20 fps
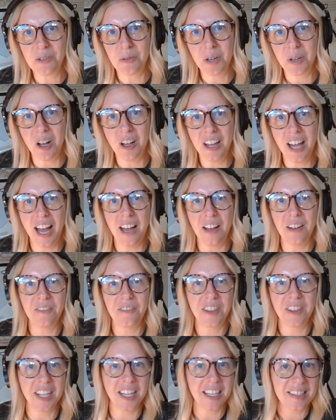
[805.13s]
We all have
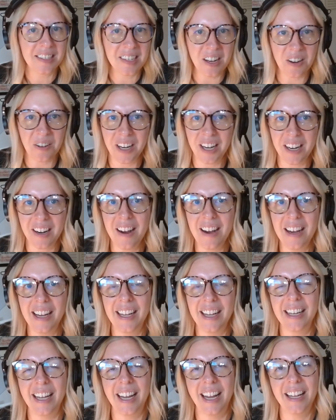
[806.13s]
things going
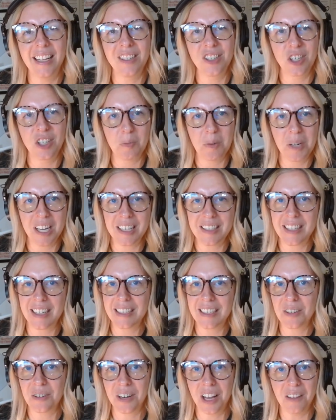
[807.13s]
on. And just because I
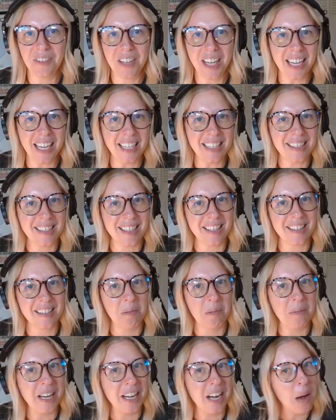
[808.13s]
don't have kids doesn't
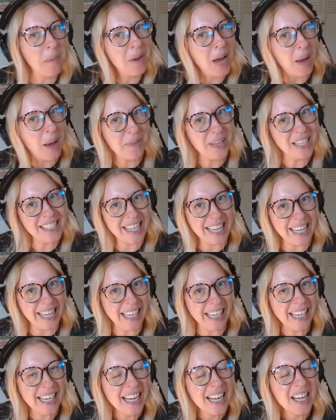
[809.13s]
mean I'm not busy.